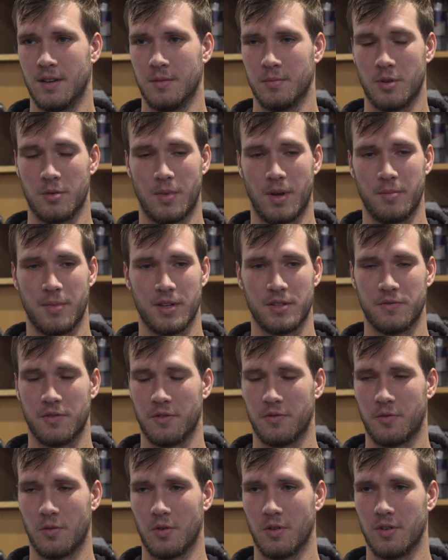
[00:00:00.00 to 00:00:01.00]
put my best
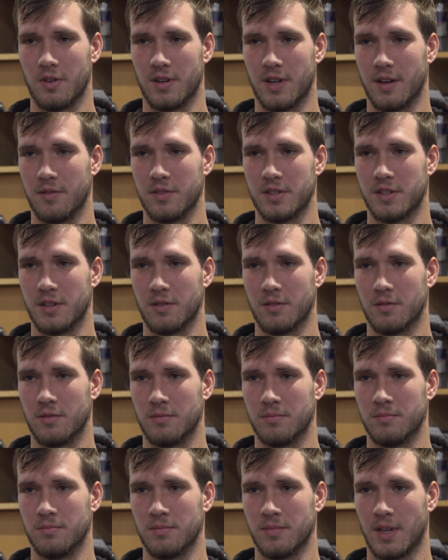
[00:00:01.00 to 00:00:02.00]
foot forward in every single